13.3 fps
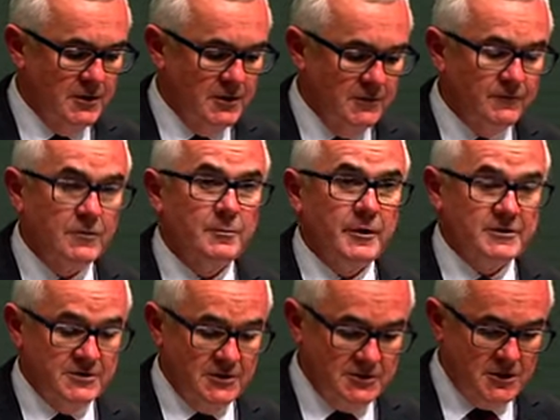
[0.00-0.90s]
for a
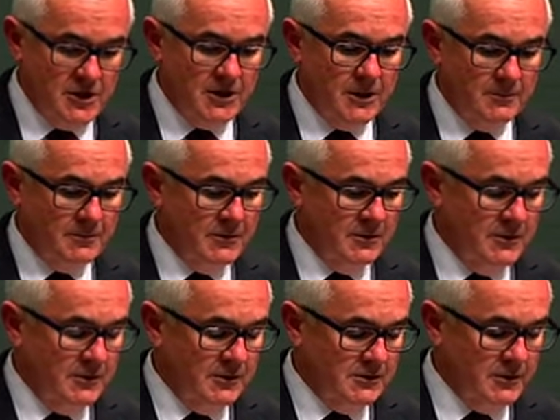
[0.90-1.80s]
basic checkup,
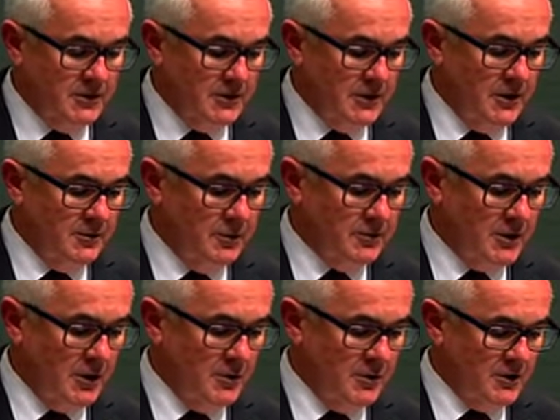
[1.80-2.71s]
let alone
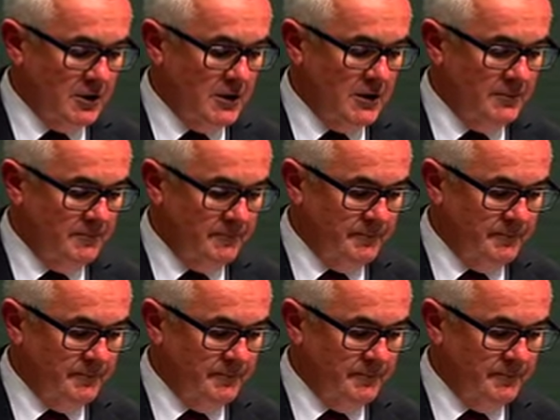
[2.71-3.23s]
ongoing care.